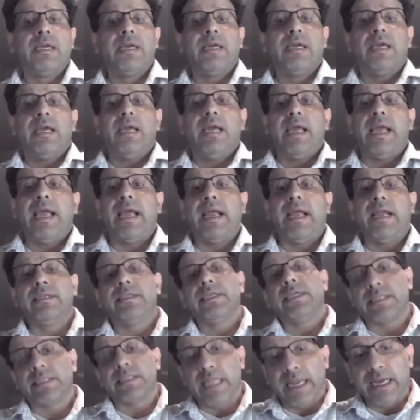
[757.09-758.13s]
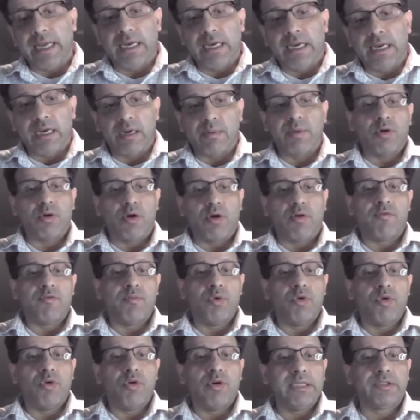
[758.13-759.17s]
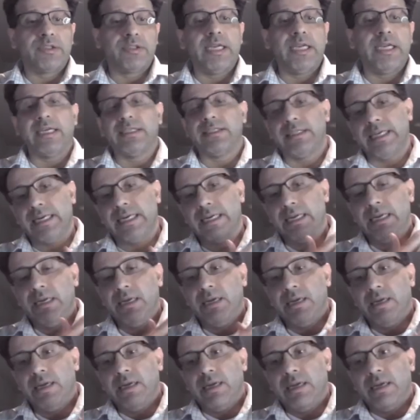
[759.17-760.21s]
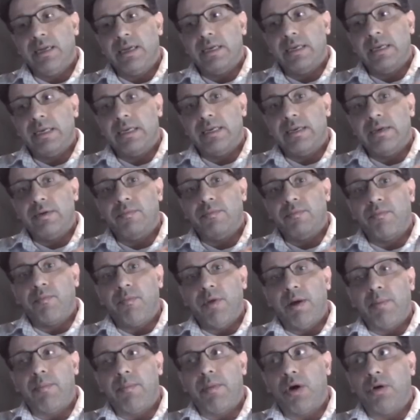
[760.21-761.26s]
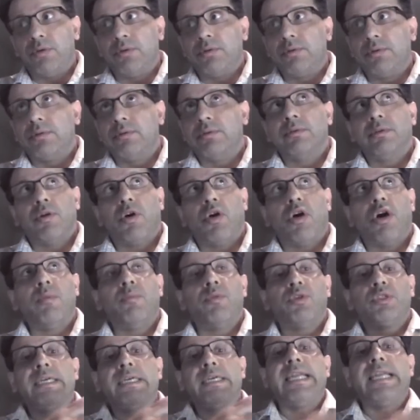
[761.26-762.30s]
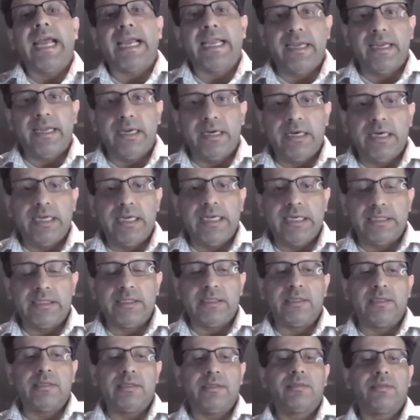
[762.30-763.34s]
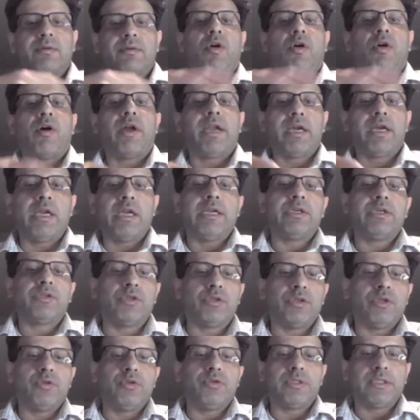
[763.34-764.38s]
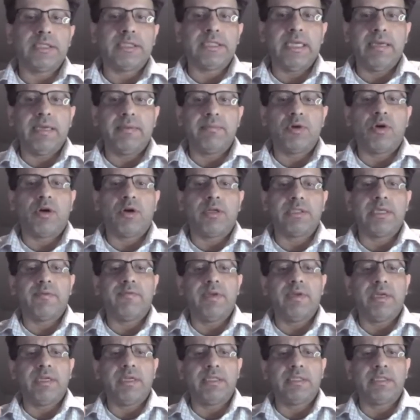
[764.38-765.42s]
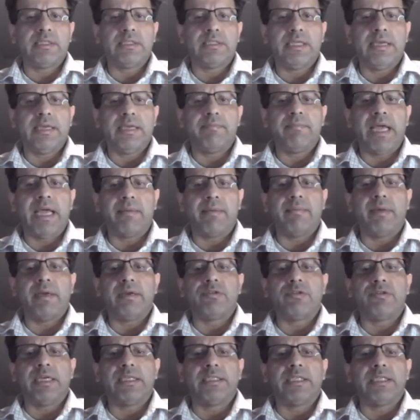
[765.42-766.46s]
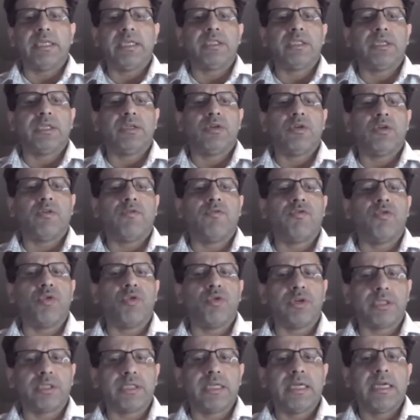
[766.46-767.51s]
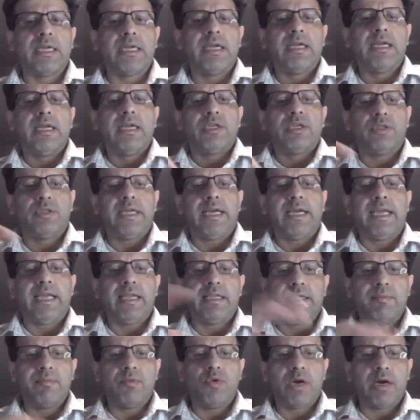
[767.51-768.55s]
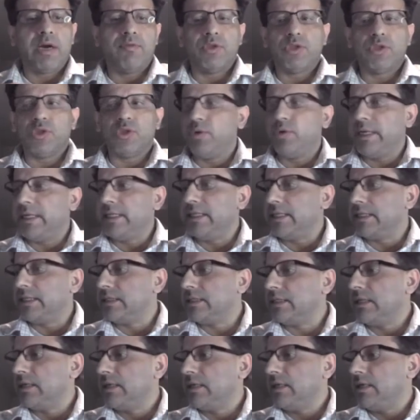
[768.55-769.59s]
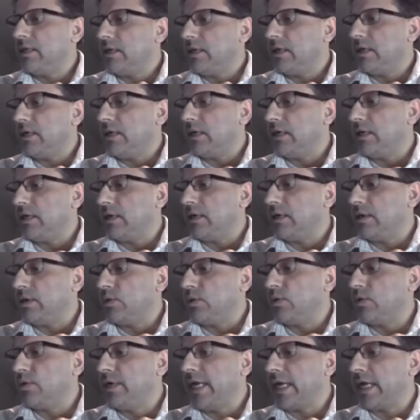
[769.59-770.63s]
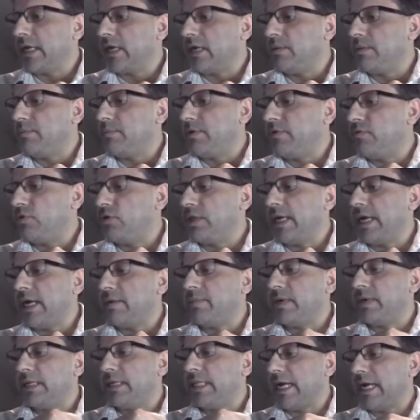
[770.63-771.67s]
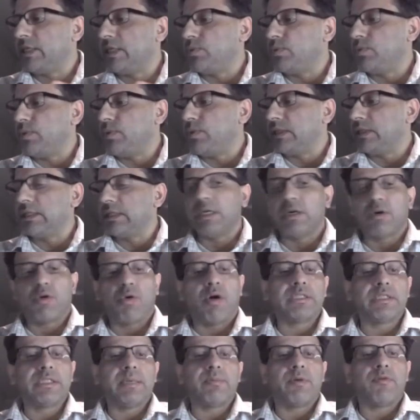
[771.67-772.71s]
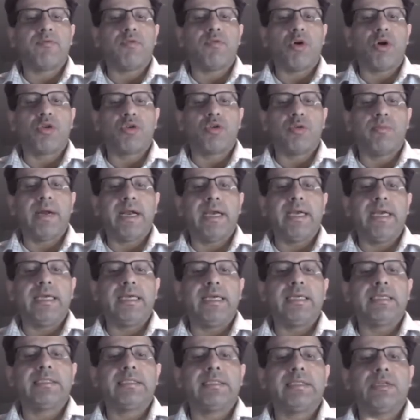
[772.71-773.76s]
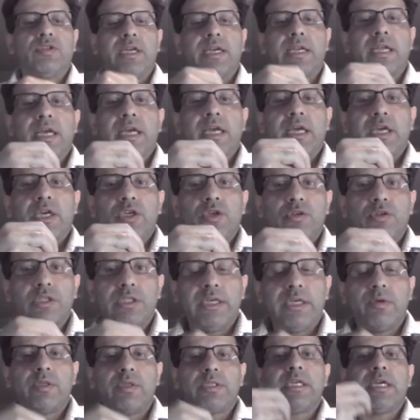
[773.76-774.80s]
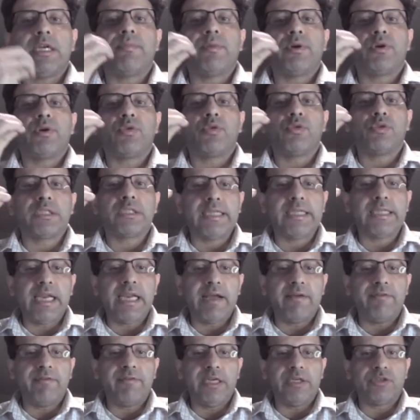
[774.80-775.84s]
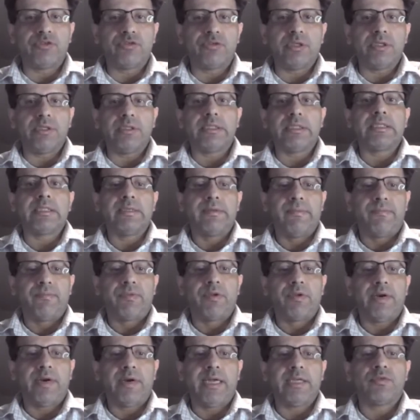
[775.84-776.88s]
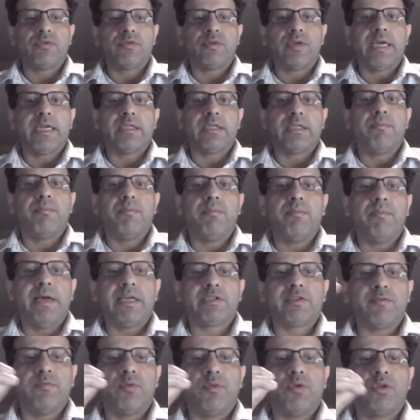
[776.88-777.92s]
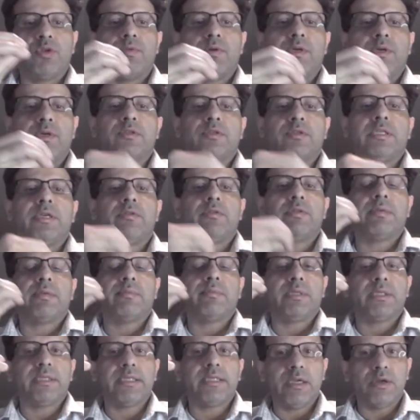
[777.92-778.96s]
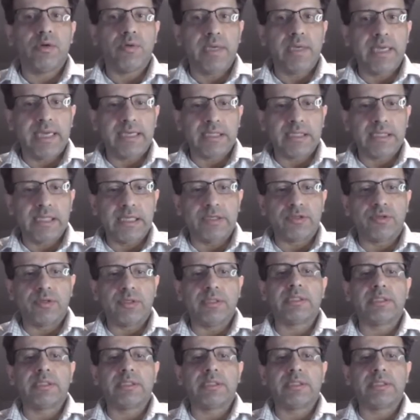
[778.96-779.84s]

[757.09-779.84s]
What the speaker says: And just like a little bit of more history lesson, that about almost a decade later, Oracle introduced the same concept, where is, say, parameterization of force. So again, the Moca was doing this a good decade before that, but that is where the concept of auto binding is, so that your SQL statement could still have literals, right? So you get the best of both worlds. The SQL statement is still going as literals,